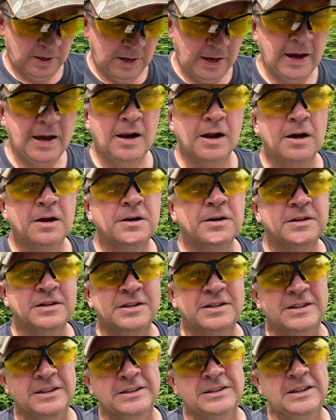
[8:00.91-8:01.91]

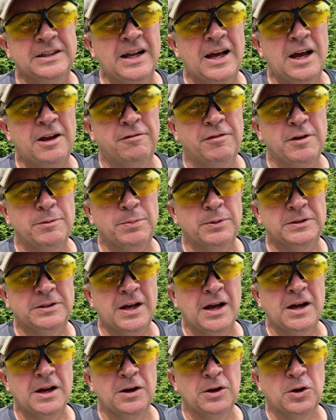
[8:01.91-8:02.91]
869 feet per
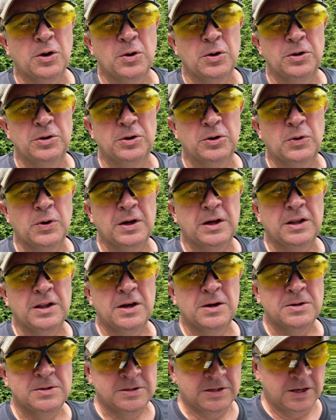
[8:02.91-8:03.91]
second according to quick
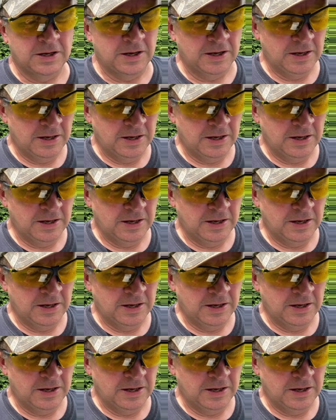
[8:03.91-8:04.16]
loads,